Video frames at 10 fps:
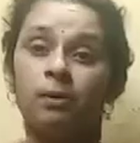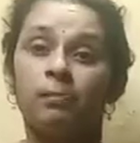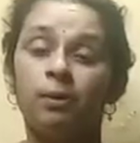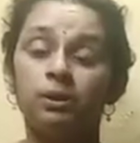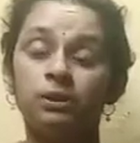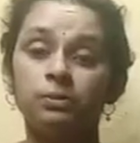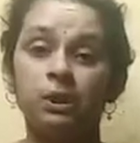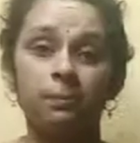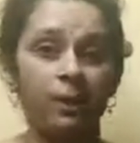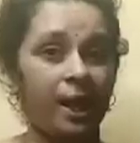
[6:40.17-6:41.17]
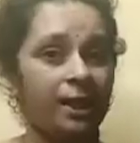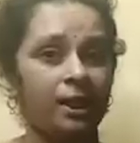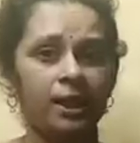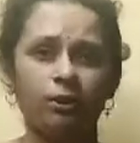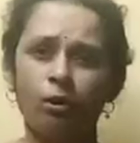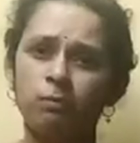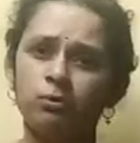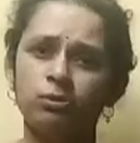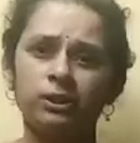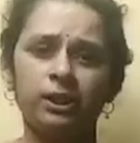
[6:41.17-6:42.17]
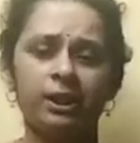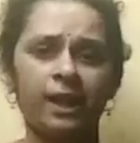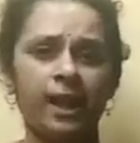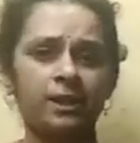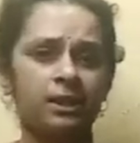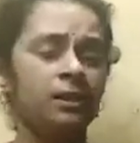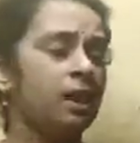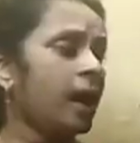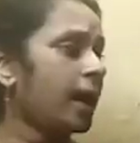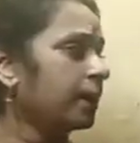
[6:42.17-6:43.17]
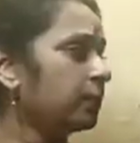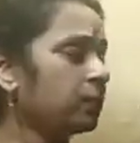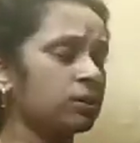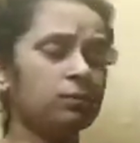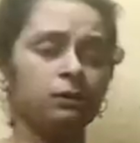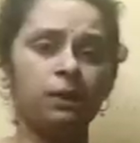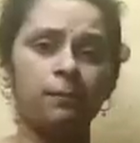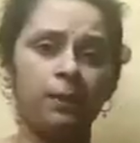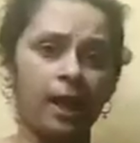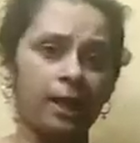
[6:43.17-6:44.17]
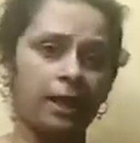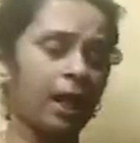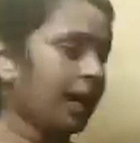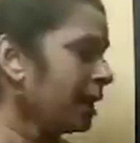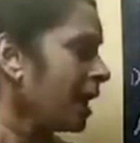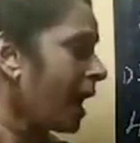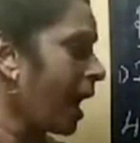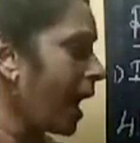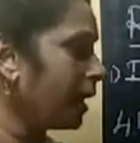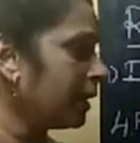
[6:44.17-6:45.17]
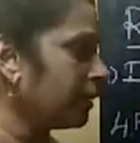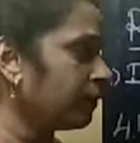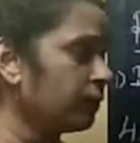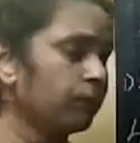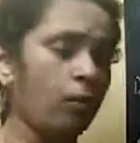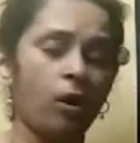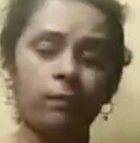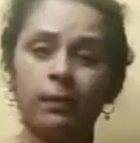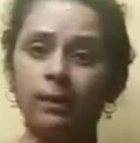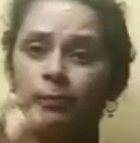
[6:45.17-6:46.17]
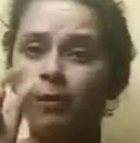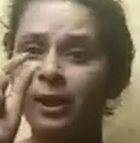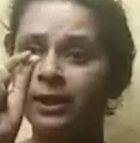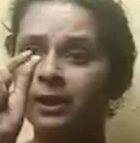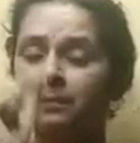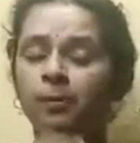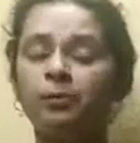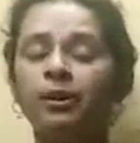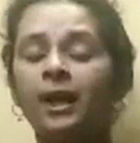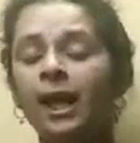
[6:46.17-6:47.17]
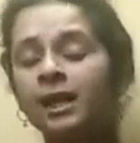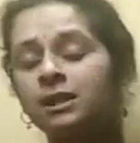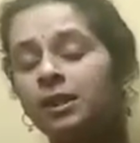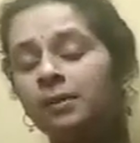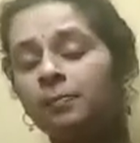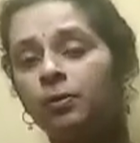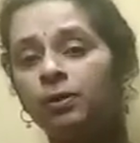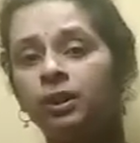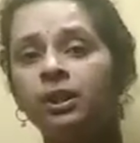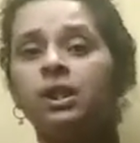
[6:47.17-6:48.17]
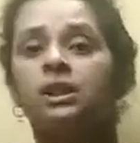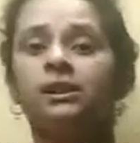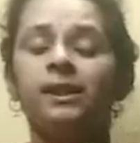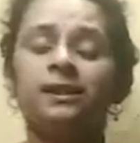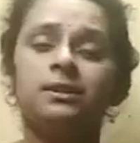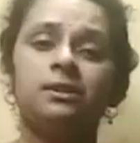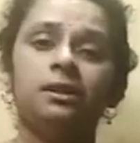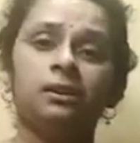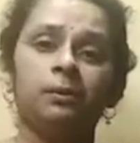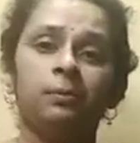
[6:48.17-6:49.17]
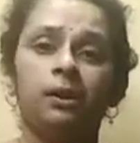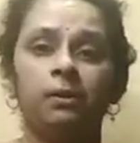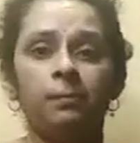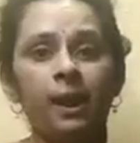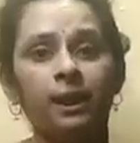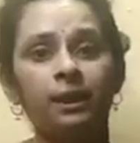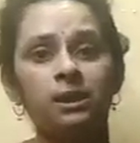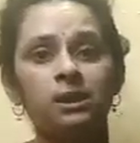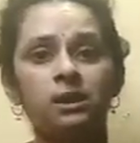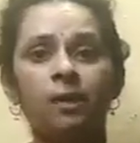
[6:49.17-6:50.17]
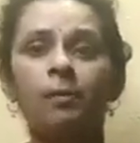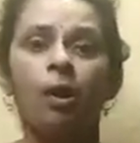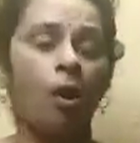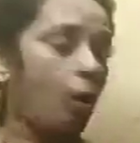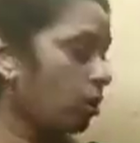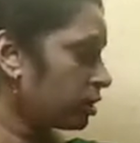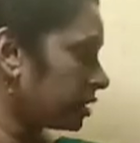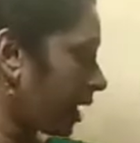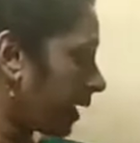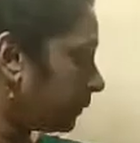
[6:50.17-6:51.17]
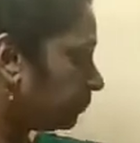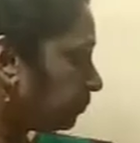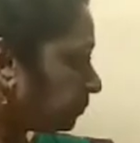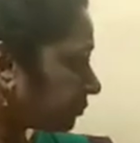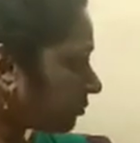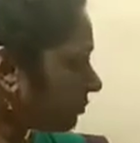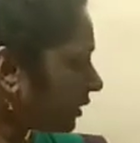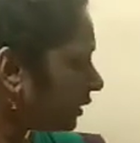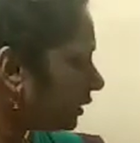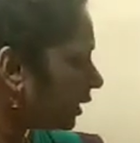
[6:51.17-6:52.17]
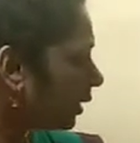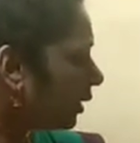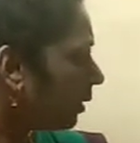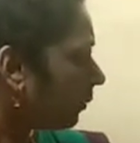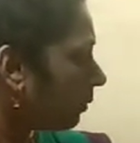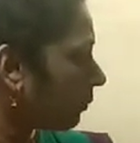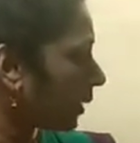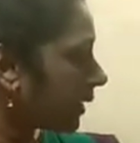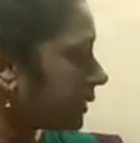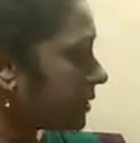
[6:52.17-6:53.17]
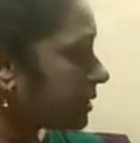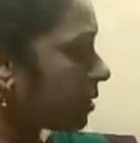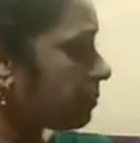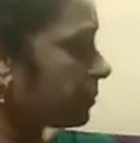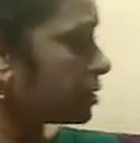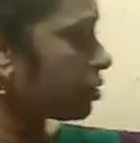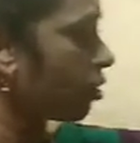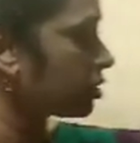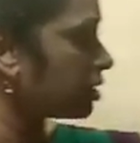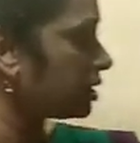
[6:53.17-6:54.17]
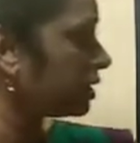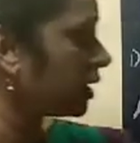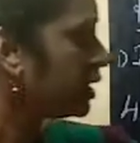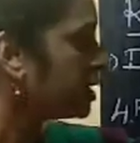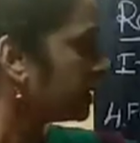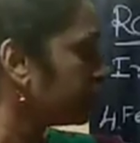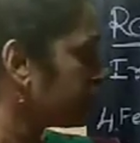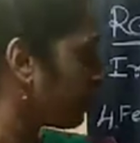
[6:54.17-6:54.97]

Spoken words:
burns with a bright light. You observe that reaction and it burns with a bright light and it will form a white powder, ash like powder. That is nothing but magnesium oxide. Here magnesium plus oxygen gives